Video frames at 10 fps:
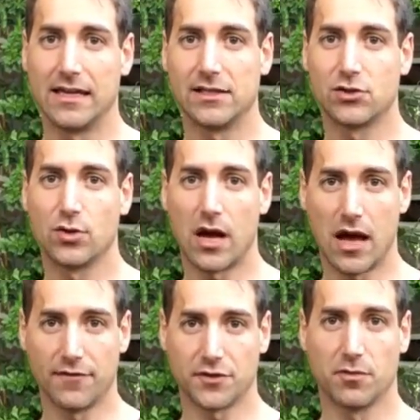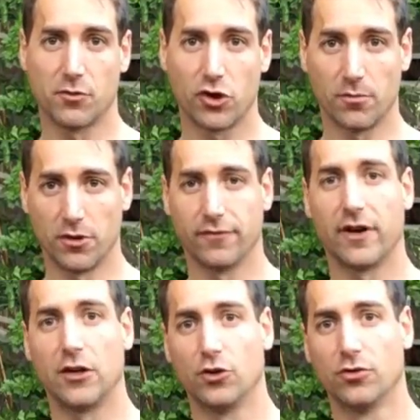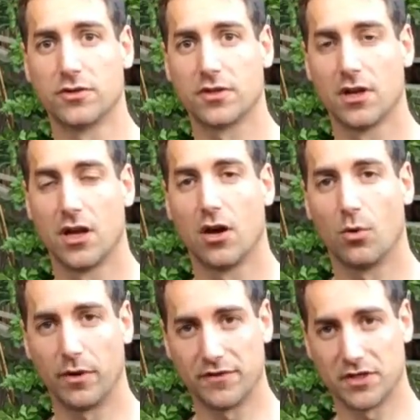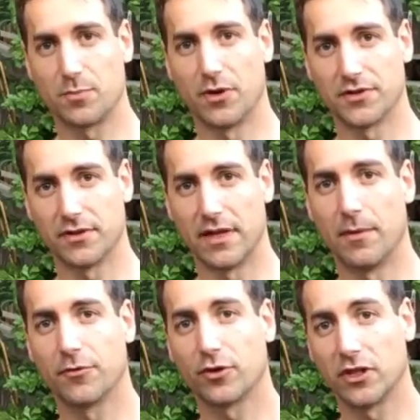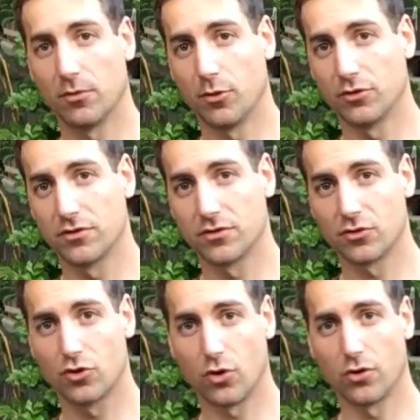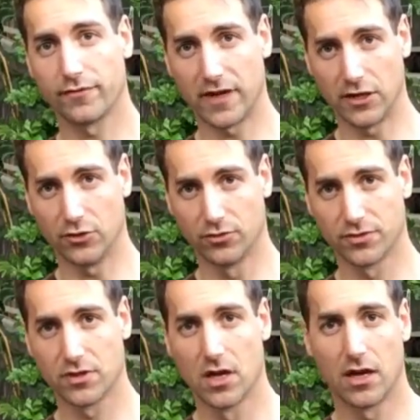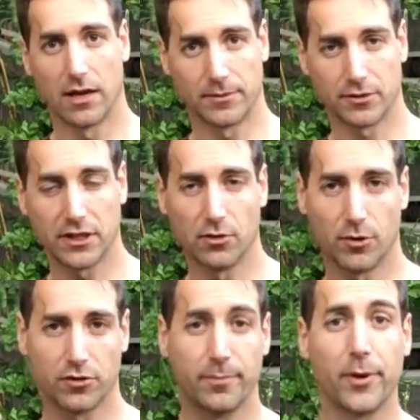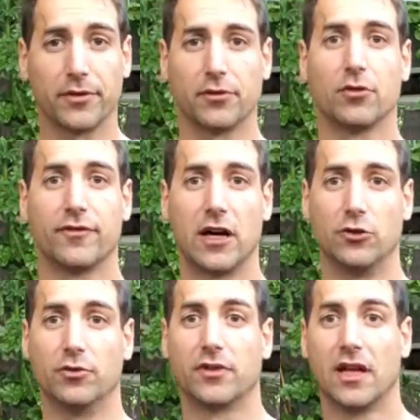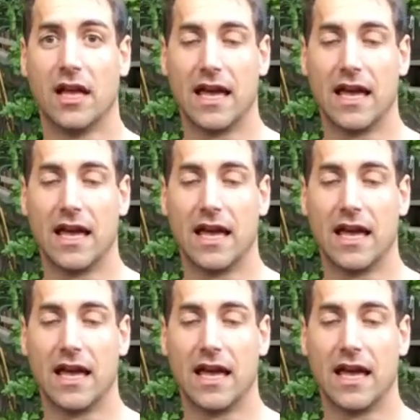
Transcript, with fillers: is to have some common values with this person. I'm talking about core values, I'm talking about personal values.